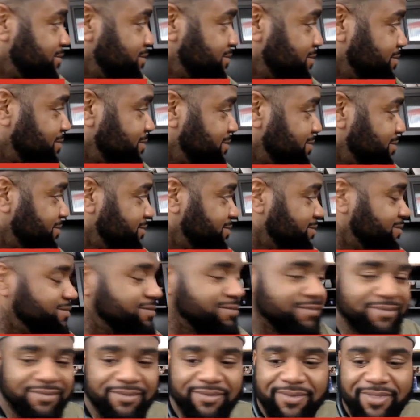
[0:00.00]
How do you
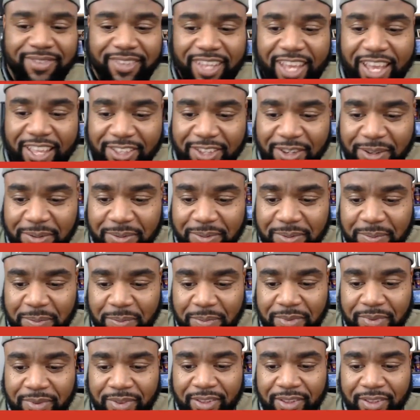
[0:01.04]
know that you have that?